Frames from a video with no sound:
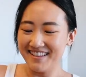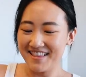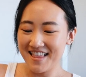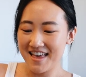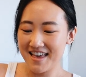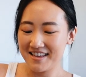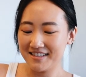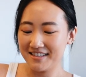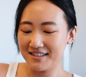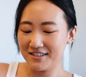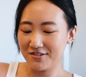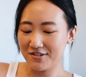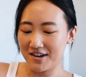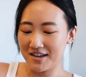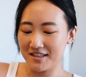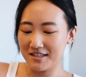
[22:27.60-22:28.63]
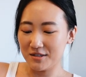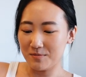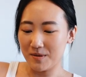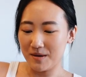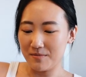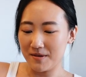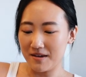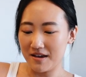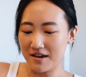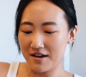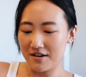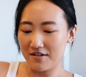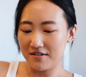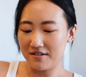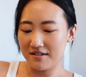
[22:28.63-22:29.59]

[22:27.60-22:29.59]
Let's try this baby out.